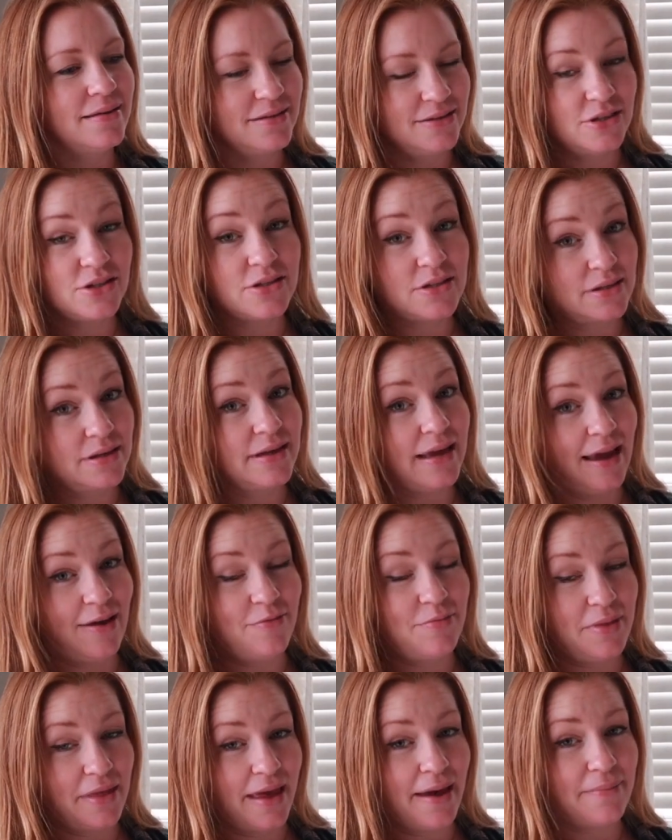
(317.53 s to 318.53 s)
just gave
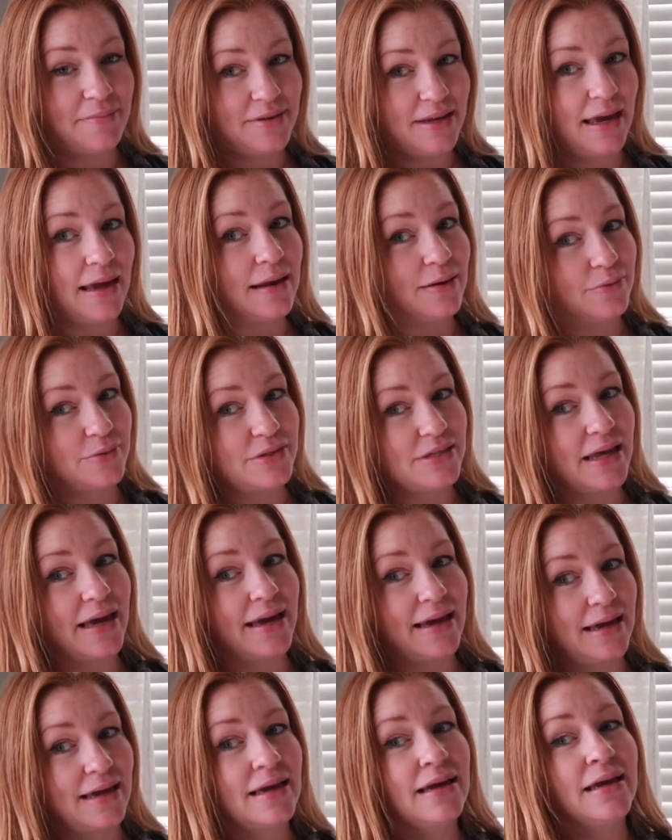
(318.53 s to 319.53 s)
him the update and was
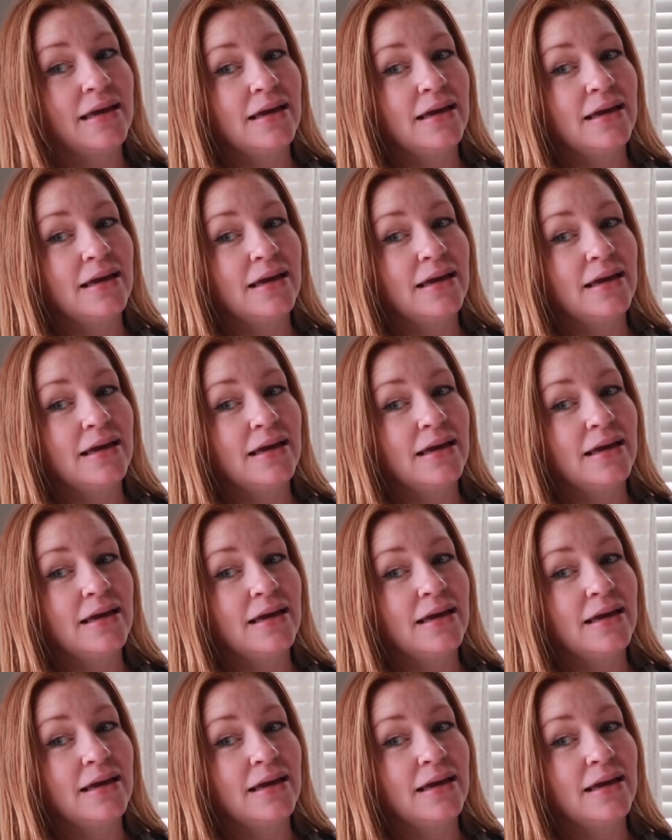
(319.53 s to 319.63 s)
like,